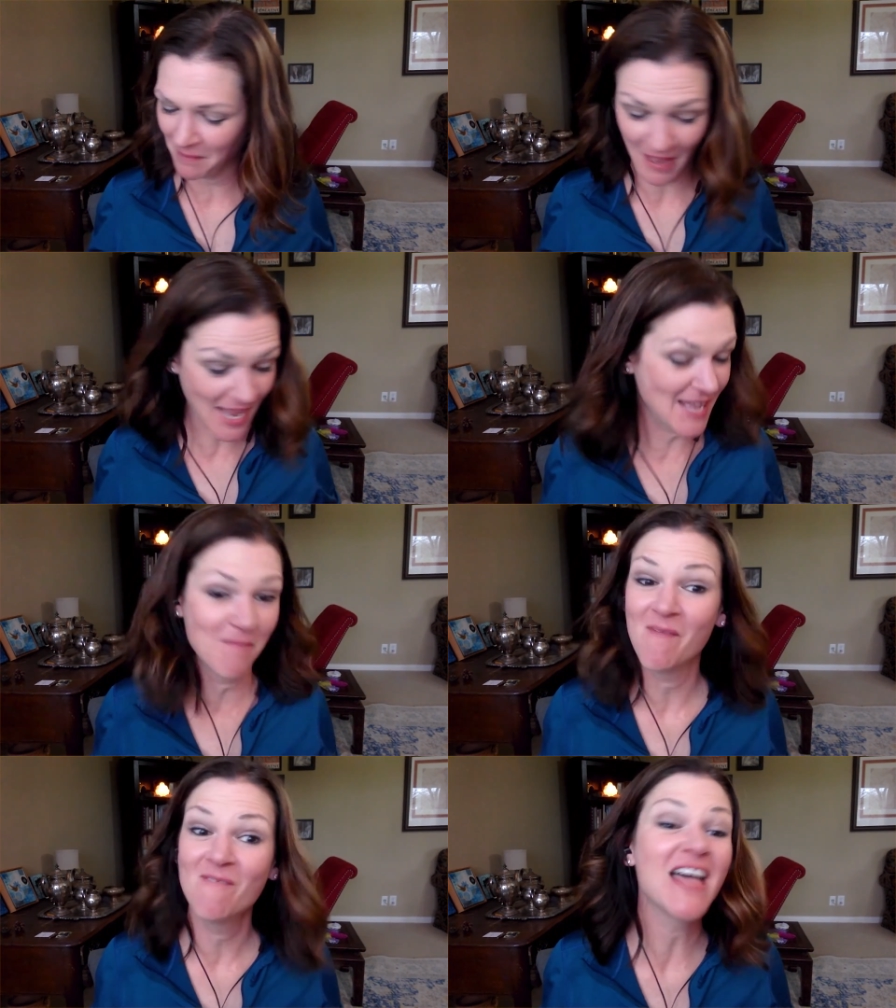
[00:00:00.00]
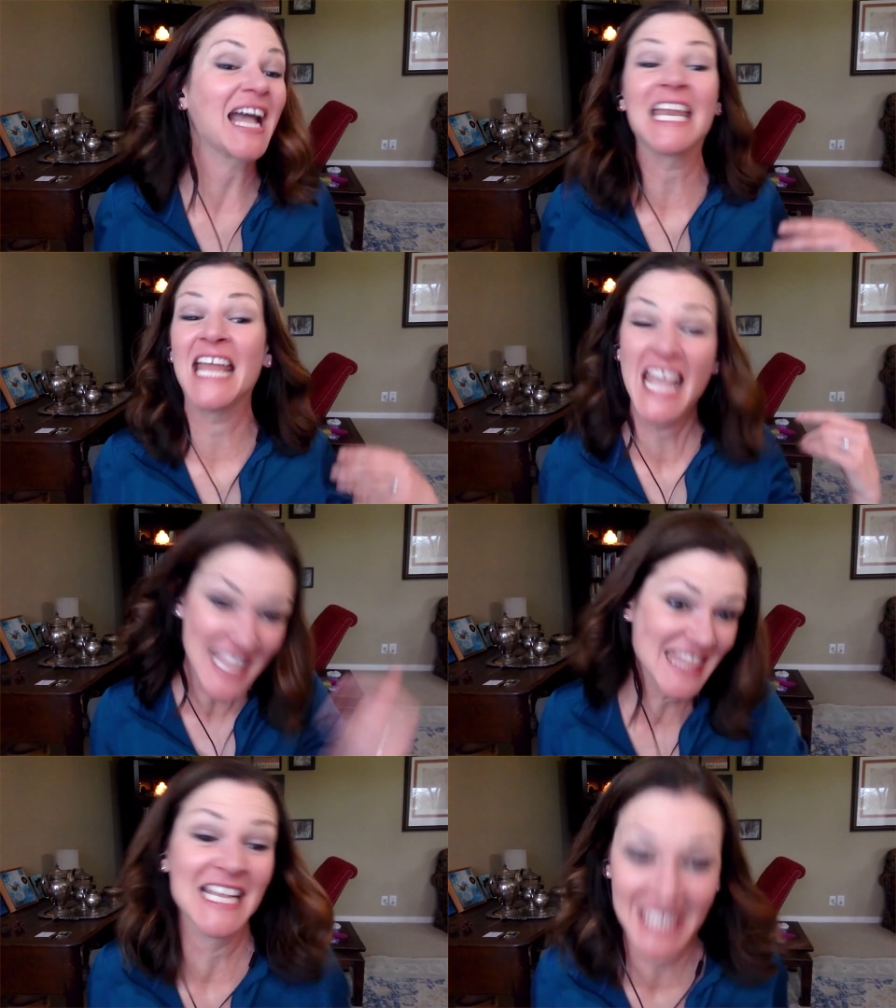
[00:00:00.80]
I'm like, I am
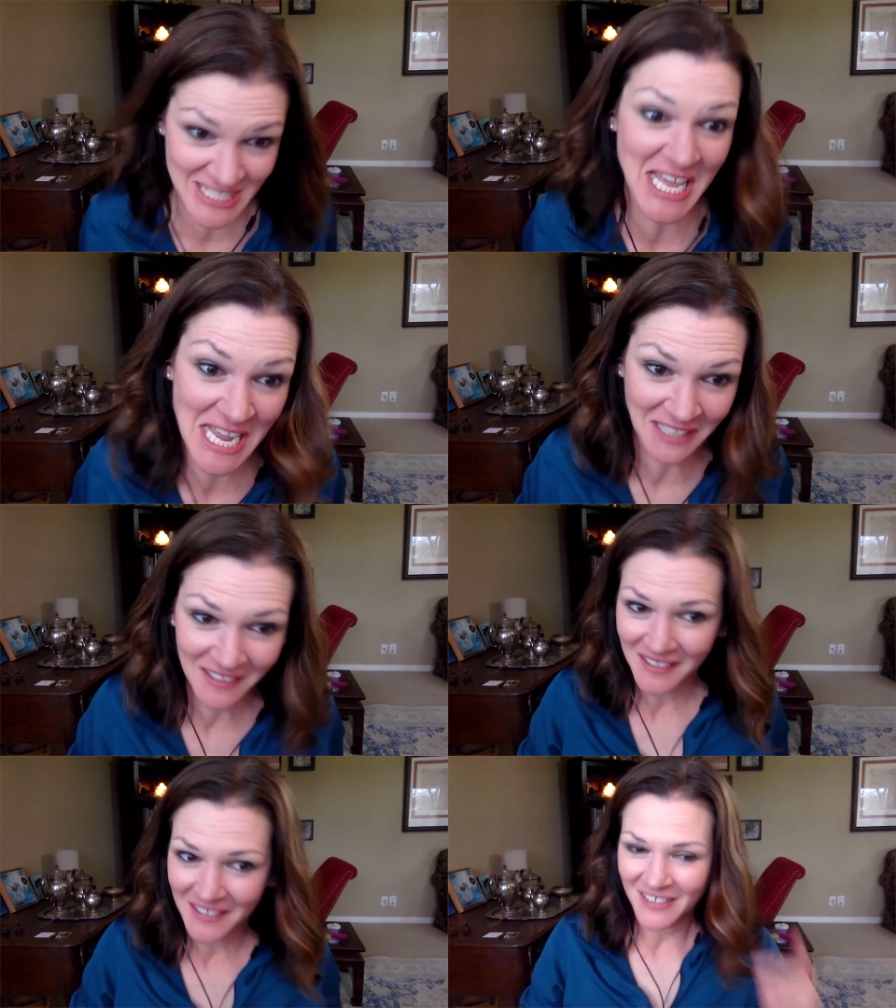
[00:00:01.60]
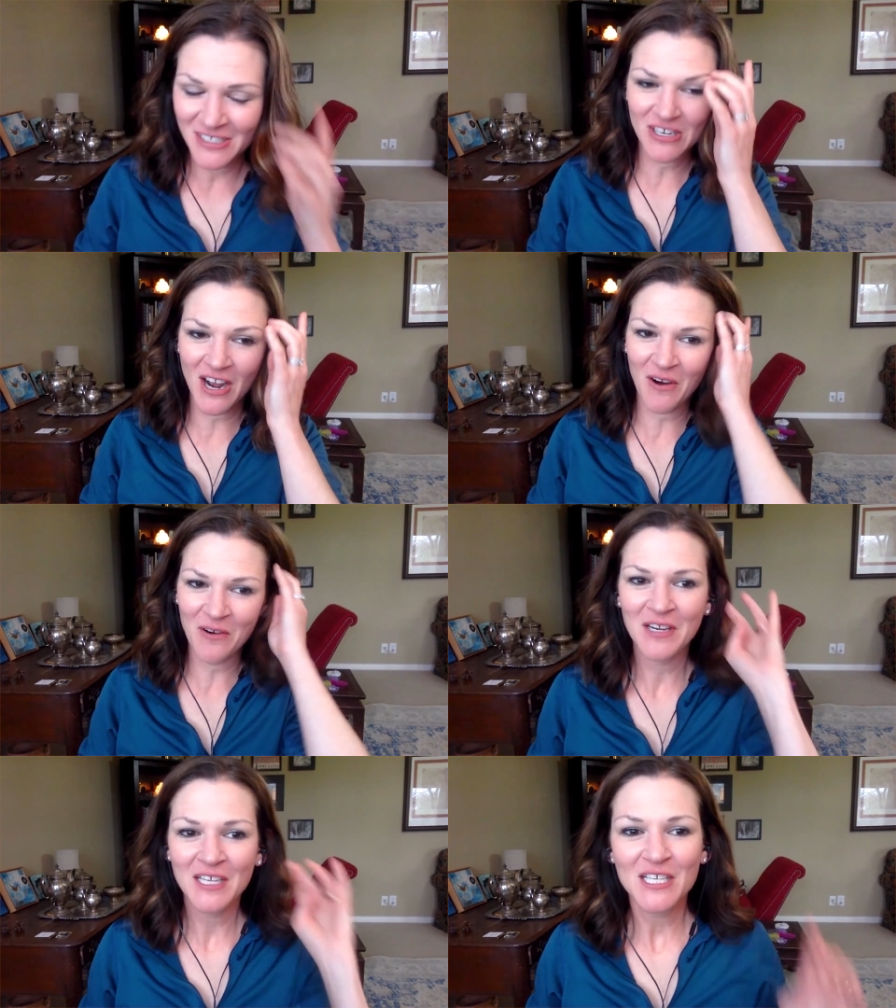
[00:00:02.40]
in this thing,
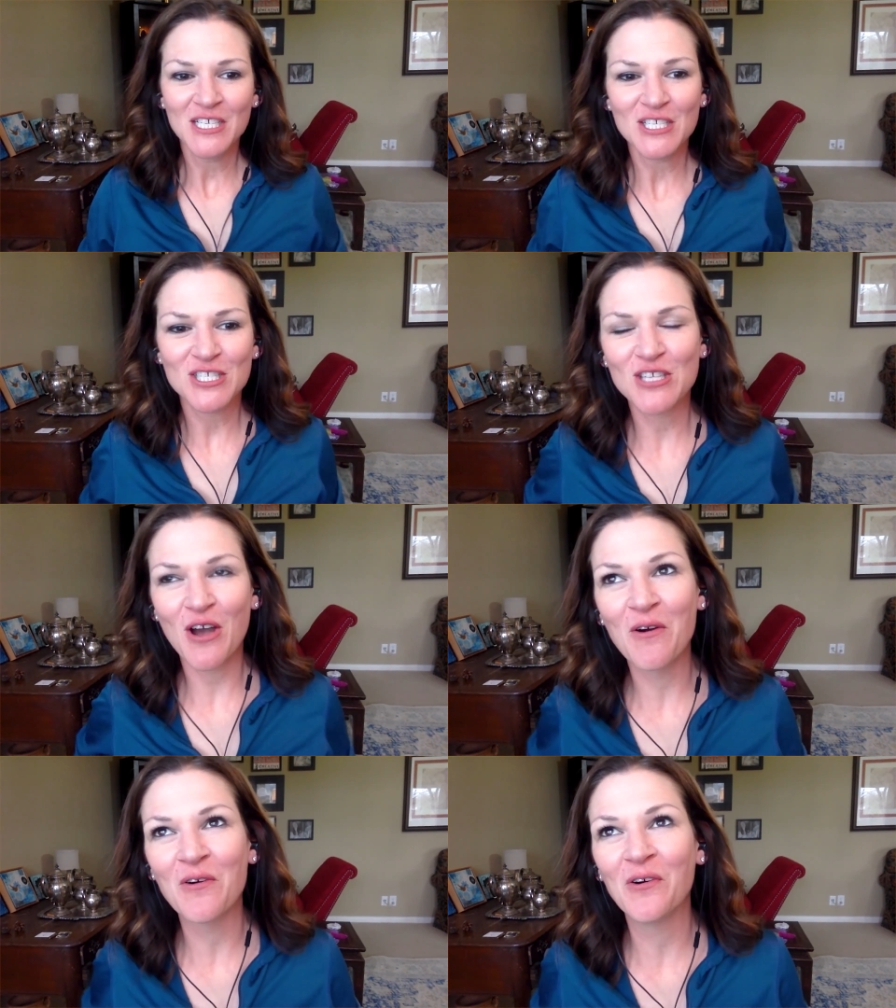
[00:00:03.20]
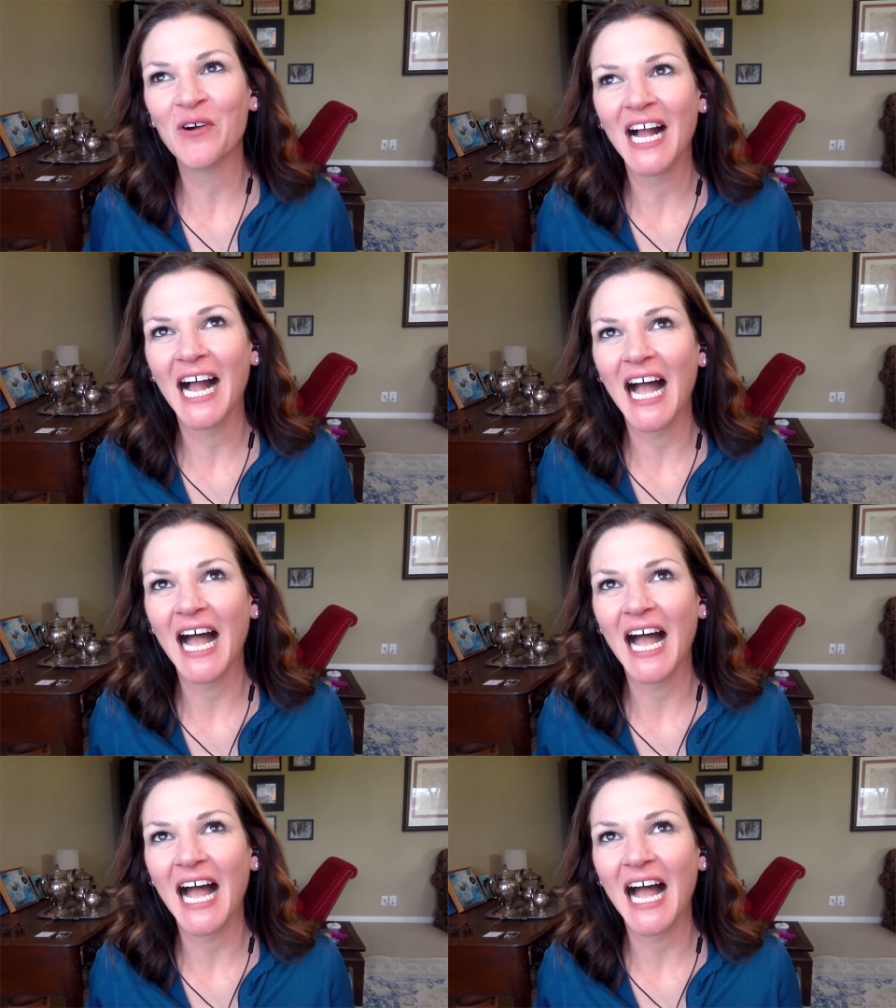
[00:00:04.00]
So